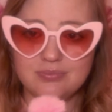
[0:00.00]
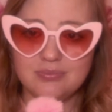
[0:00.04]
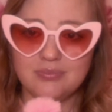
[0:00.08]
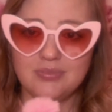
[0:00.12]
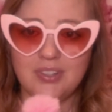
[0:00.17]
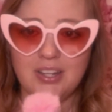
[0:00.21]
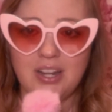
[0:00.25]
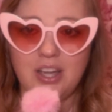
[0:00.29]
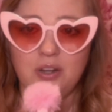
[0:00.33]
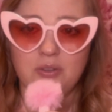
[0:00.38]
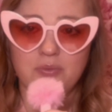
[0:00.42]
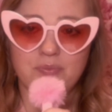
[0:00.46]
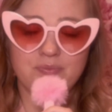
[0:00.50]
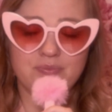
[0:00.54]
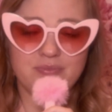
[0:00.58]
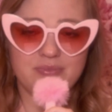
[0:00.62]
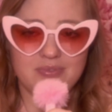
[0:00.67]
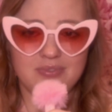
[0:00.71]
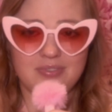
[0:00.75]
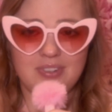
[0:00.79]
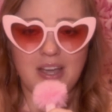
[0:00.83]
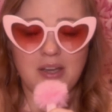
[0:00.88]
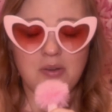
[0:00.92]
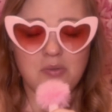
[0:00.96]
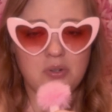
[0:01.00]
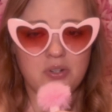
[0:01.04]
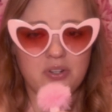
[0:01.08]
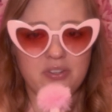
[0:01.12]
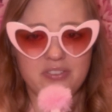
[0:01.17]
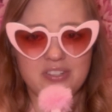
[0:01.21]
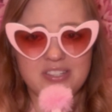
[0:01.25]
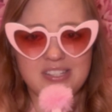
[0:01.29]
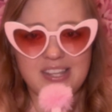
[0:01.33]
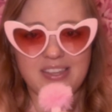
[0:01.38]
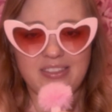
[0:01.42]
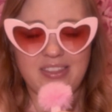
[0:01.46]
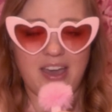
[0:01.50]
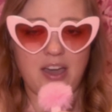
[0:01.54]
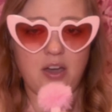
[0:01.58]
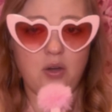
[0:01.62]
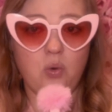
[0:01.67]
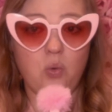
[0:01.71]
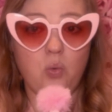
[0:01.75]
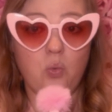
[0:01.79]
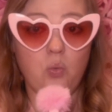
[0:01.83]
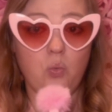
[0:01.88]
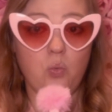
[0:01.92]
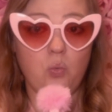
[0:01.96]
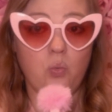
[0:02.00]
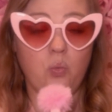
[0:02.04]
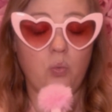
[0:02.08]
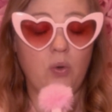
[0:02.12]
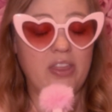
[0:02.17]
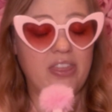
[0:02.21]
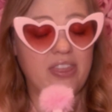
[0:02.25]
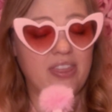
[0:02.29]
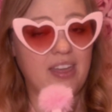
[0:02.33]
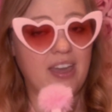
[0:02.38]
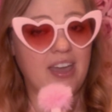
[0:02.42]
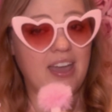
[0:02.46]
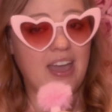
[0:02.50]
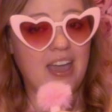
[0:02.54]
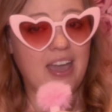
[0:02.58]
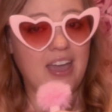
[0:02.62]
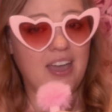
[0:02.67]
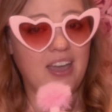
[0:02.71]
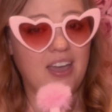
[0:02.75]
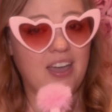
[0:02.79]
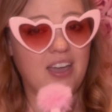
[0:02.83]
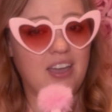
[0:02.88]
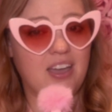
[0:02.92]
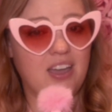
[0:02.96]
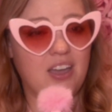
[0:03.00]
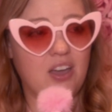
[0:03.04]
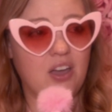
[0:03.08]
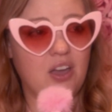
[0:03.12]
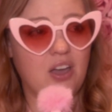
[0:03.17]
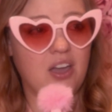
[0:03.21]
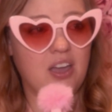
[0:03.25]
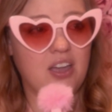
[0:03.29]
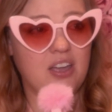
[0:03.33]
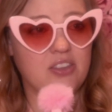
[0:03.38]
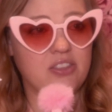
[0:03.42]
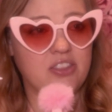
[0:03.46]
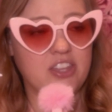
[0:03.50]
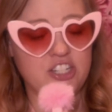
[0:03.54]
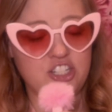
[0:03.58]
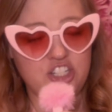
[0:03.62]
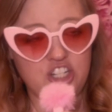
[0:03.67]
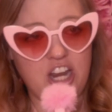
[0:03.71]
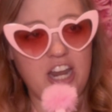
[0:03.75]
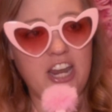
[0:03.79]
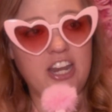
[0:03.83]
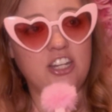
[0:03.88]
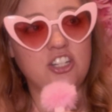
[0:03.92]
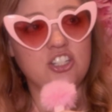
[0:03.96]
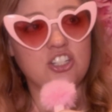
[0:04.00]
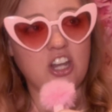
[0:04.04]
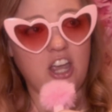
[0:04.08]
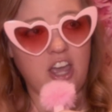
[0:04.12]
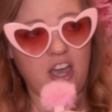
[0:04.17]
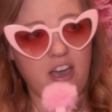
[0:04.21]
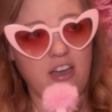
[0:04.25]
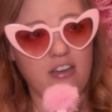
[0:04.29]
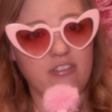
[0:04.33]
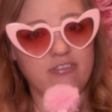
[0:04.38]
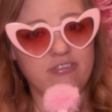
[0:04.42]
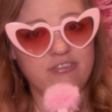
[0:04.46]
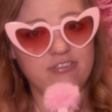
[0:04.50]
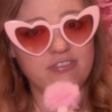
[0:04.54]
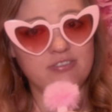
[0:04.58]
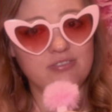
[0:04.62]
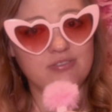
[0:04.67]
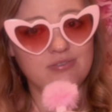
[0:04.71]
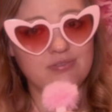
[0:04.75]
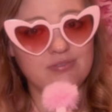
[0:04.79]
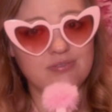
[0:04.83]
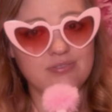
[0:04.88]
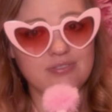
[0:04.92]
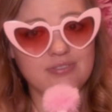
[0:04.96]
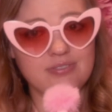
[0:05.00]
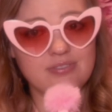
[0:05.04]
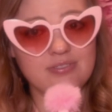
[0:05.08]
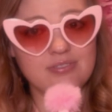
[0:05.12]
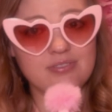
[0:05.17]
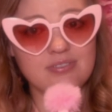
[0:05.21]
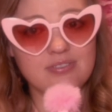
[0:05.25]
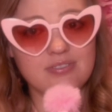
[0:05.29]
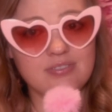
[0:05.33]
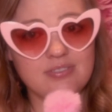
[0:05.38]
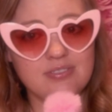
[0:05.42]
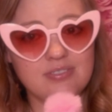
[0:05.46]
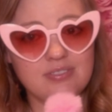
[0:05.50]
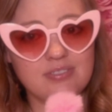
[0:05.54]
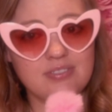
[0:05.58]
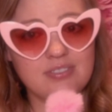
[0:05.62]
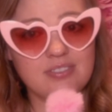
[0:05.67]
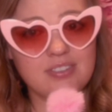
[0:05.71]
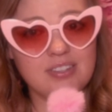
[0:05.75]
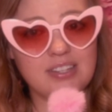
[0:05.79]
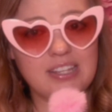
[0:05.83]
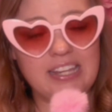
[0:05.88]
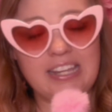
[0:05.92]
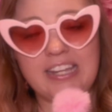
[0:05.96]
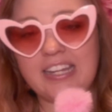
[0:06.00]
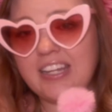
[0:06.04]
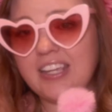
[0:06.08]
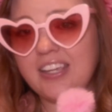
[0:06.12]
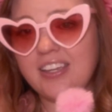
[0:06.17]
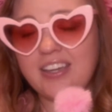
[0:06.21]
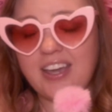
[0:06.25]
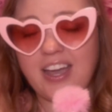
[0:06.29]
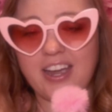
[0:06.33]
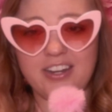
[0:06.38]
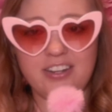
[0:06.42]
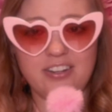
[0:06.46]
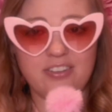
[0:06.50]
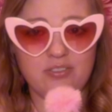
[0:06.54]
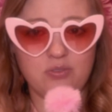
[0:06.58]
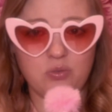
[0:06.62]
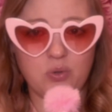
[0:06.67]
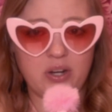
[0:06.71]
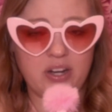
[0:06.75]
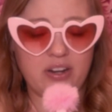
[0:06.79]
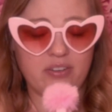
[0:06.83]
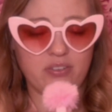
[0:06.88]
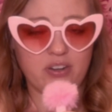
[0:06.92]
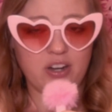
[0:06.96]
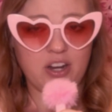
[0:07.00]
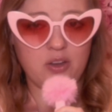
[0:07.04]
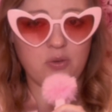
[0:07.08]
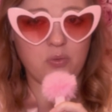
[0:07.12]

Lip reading: no, I won't even say that. With the change of eating kind of whatever I